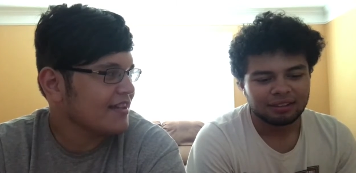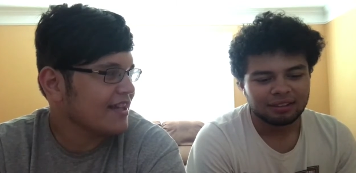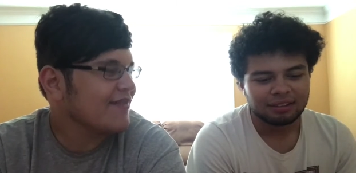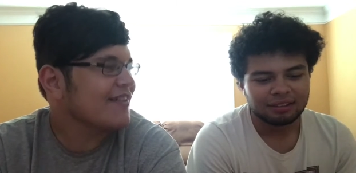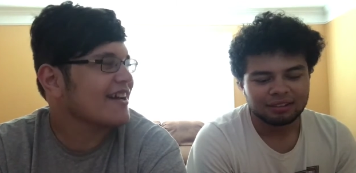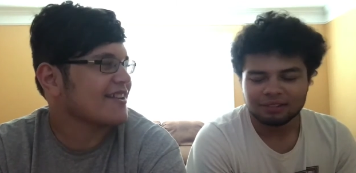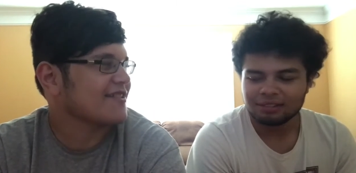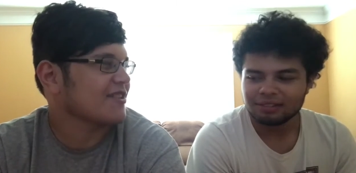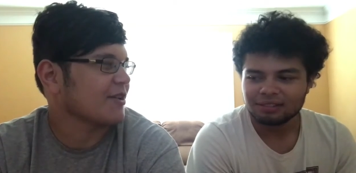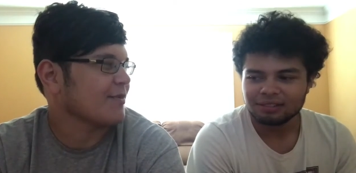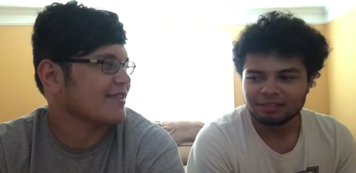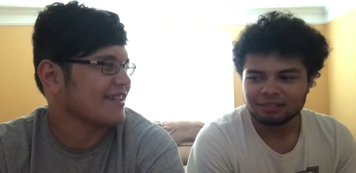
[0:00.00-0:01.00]
Speaker 1: give it like a
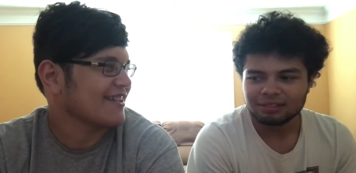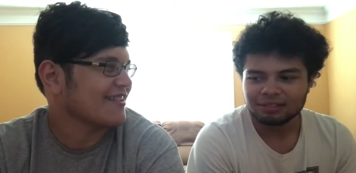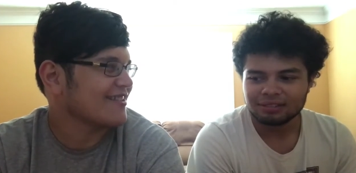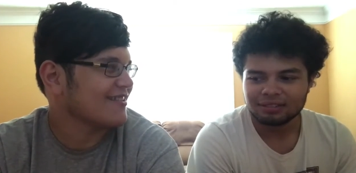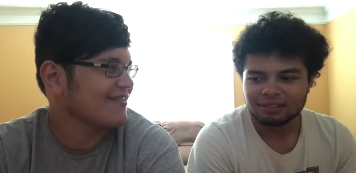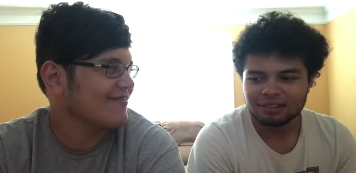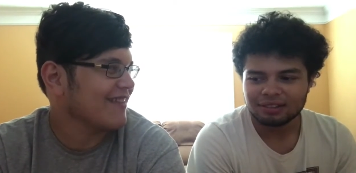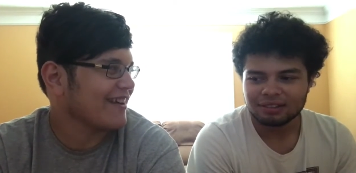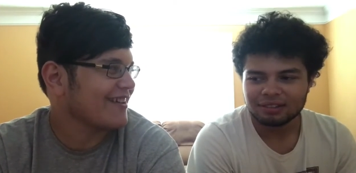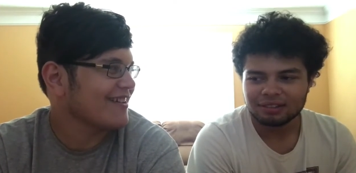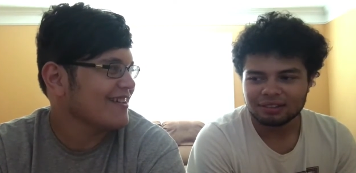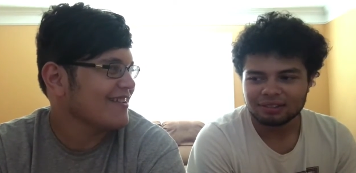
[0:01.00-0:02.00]
circumstance,
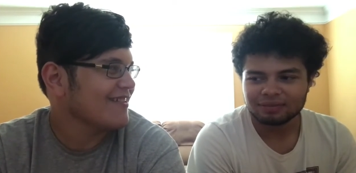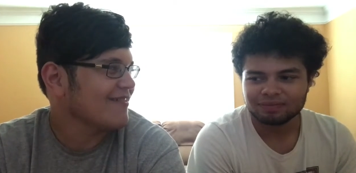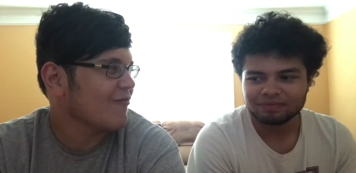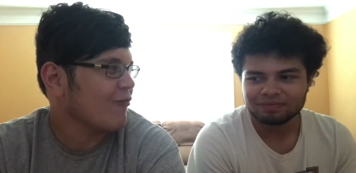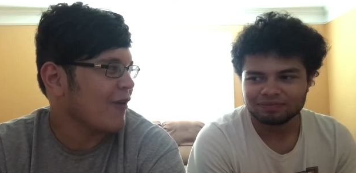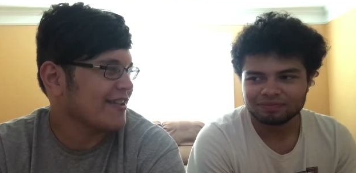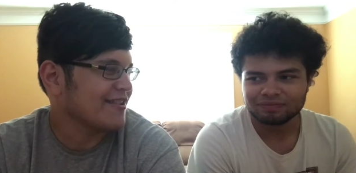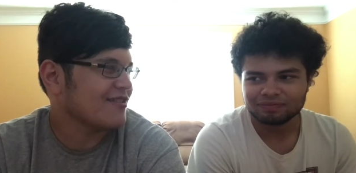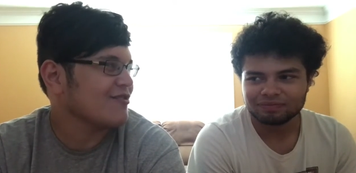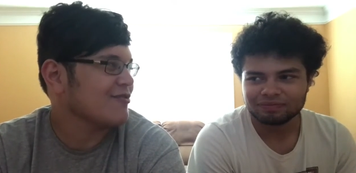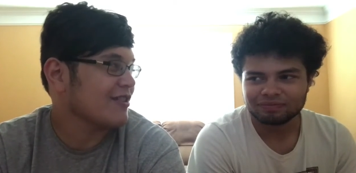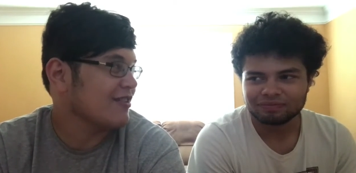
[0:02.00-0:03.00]
like ways
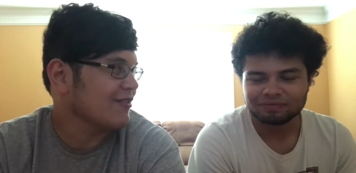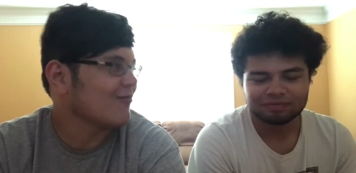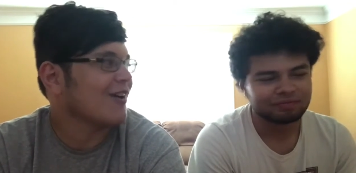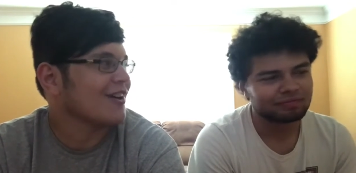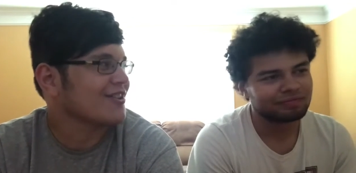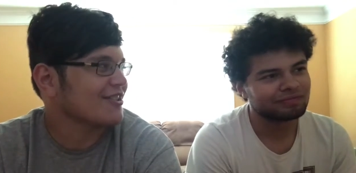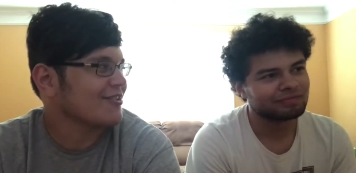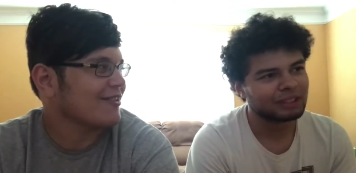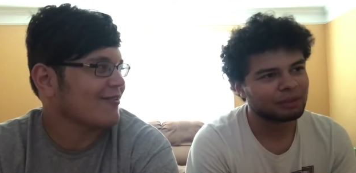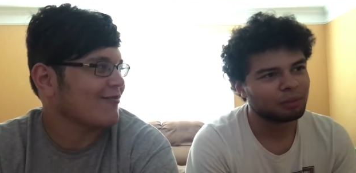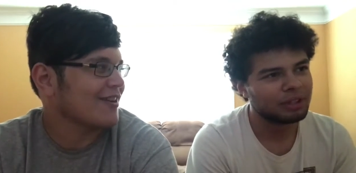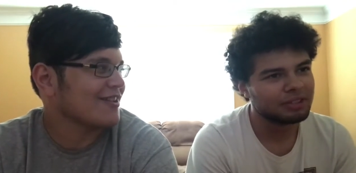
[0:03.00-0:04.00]
you could watch it,
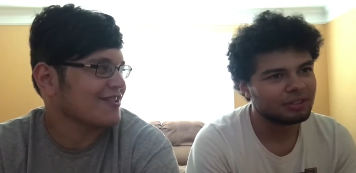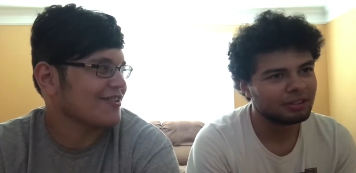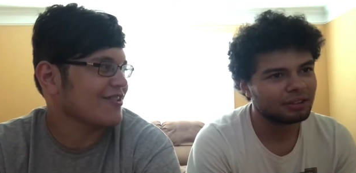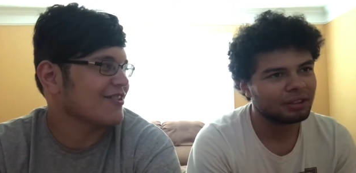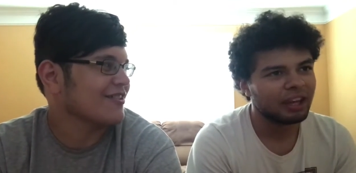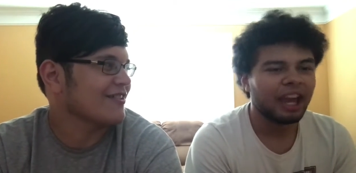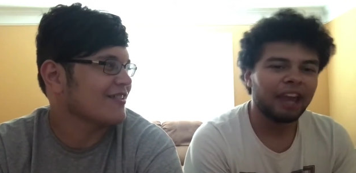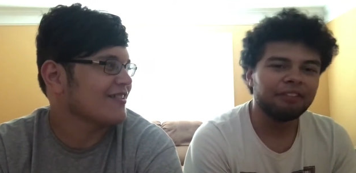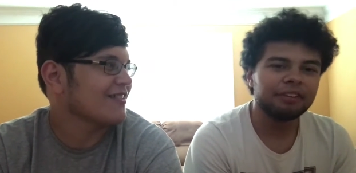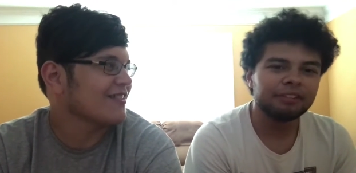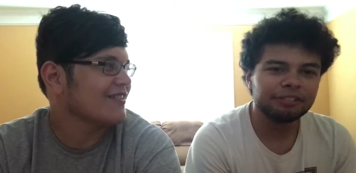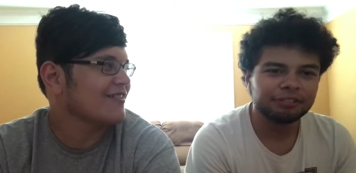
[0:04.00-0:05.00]
Speaker 2: ways you could. If
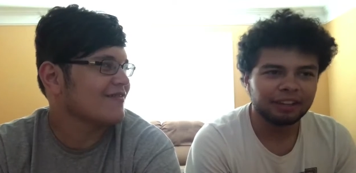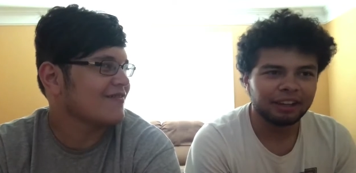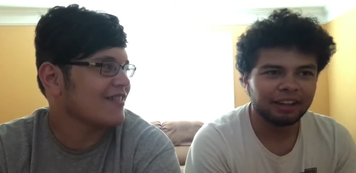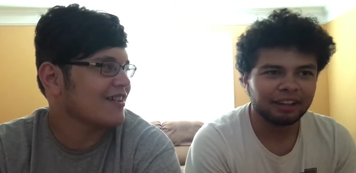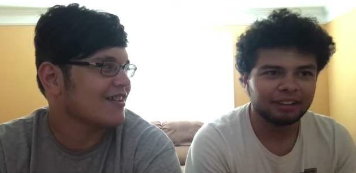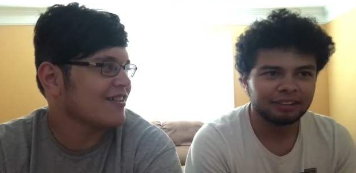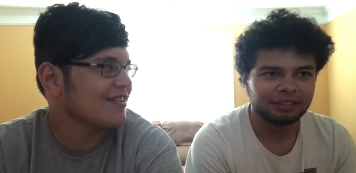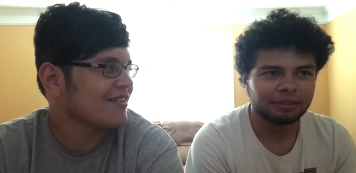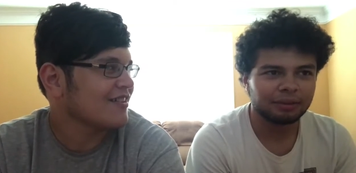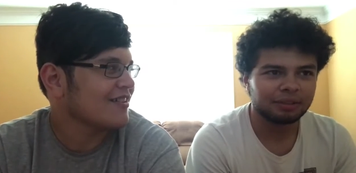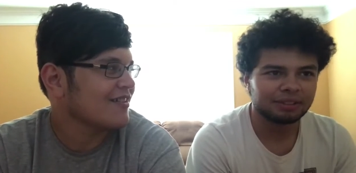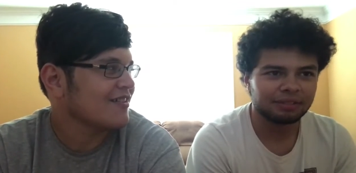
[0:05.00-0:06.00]
you're a fan, of
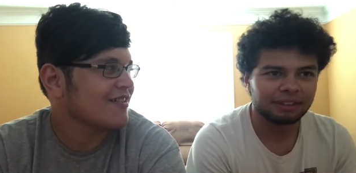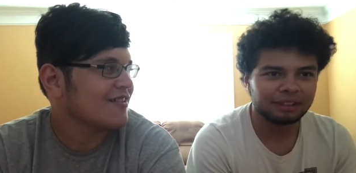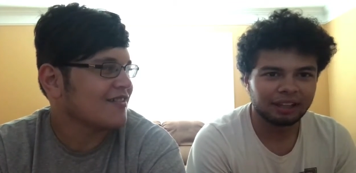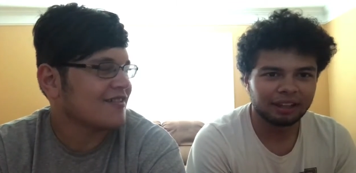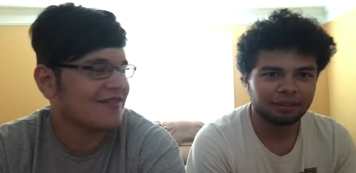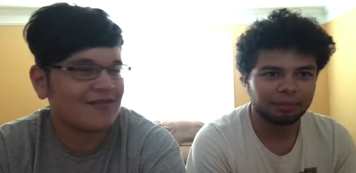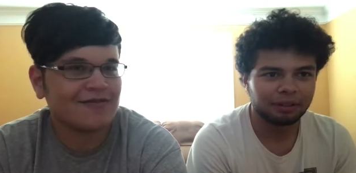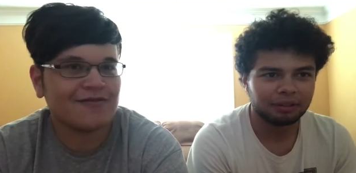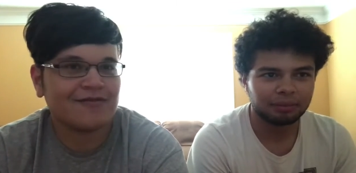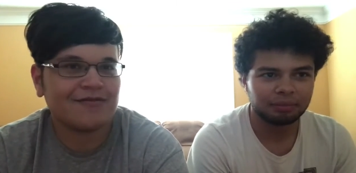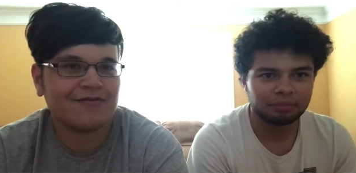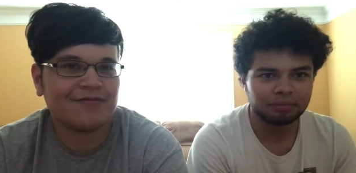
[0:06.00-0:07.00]
course, of the death
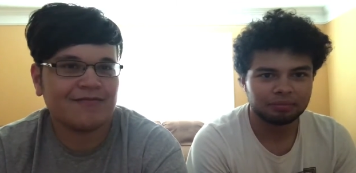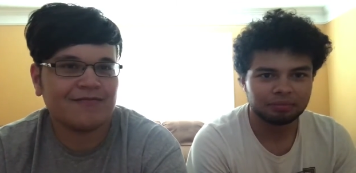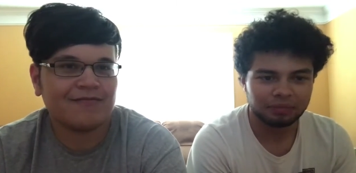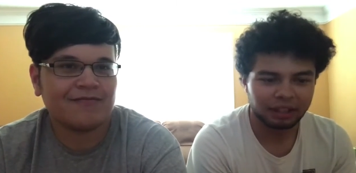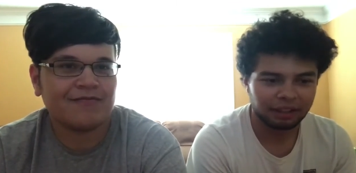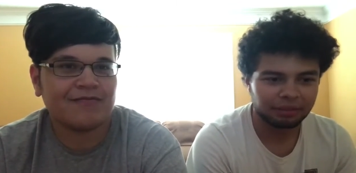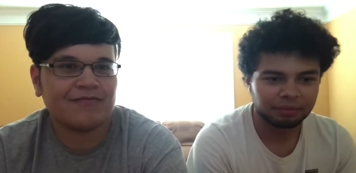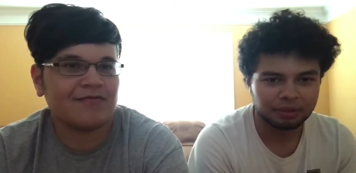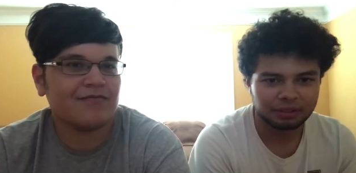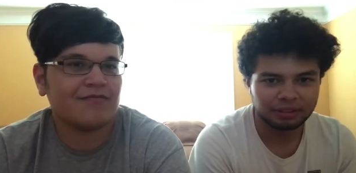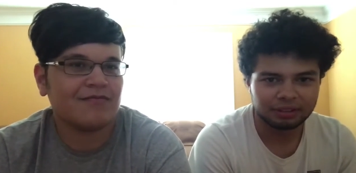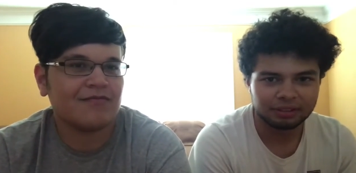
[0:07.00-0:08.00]

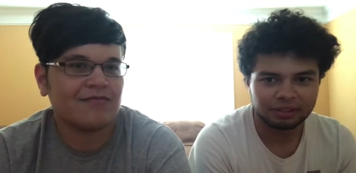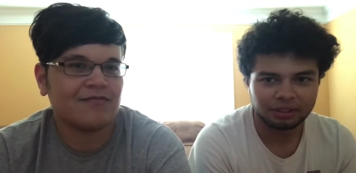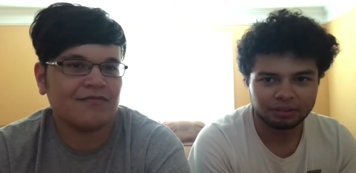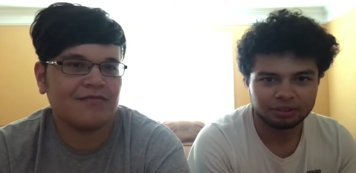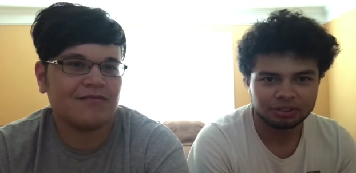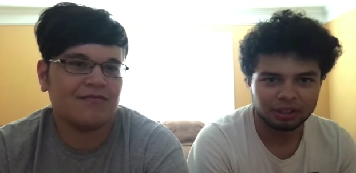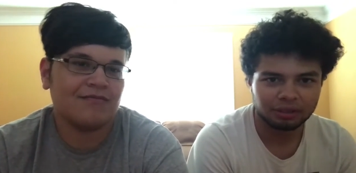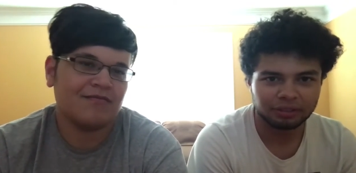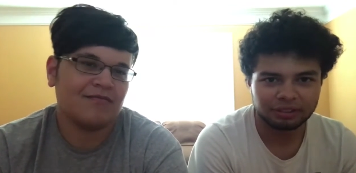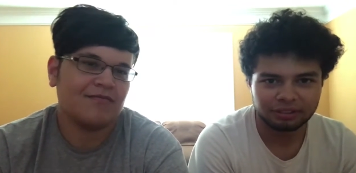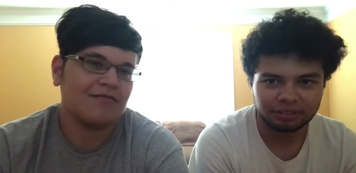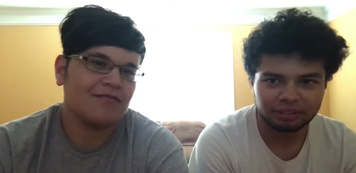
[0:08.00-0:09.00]
music,
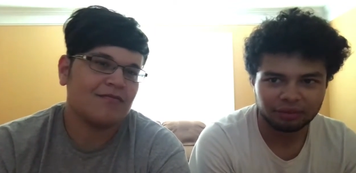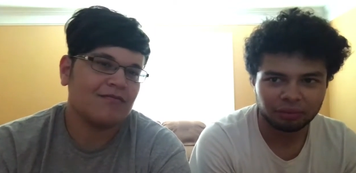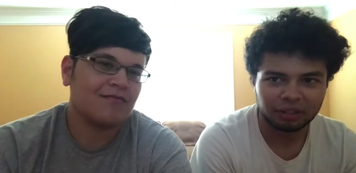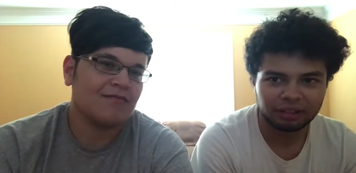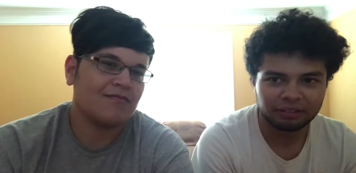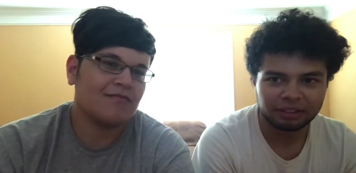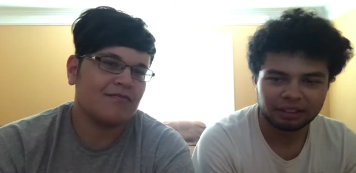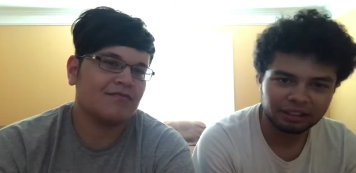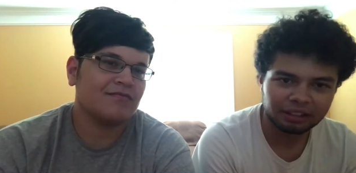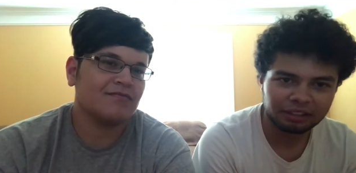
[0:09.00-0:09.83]
genre and whatever, I